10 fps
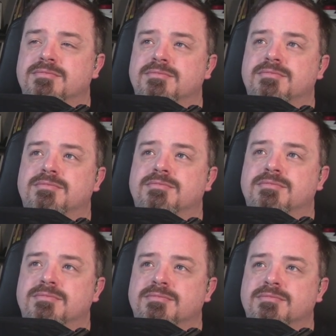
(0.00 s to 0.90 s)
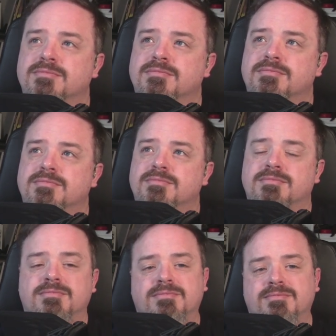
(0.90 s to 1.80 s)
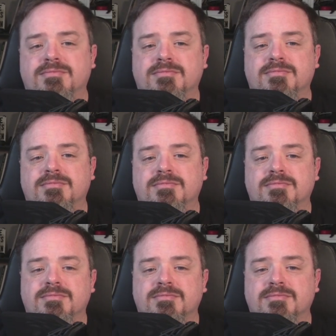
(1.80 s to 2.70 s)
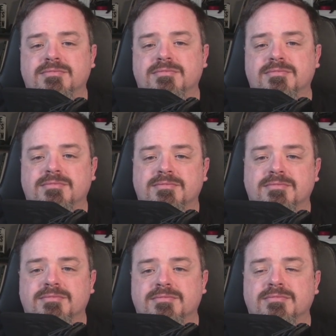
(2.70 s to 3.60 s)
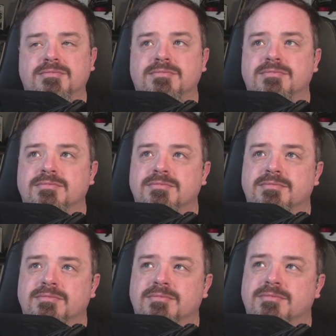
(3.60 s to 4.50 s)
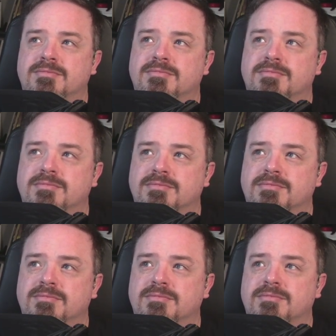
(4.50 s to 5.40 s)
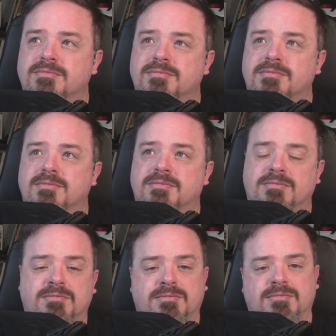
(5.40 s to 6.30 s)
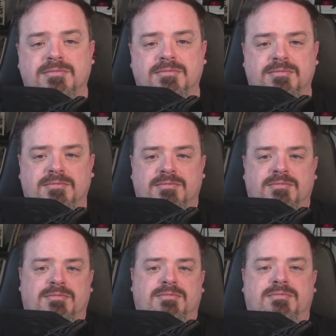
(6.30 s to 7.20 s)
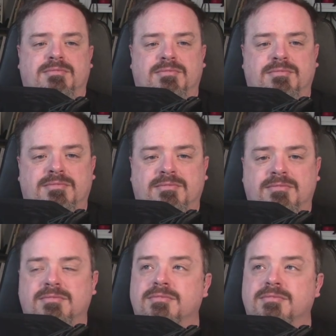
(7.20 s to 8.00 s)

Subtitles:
No words are spoken by the person on screen.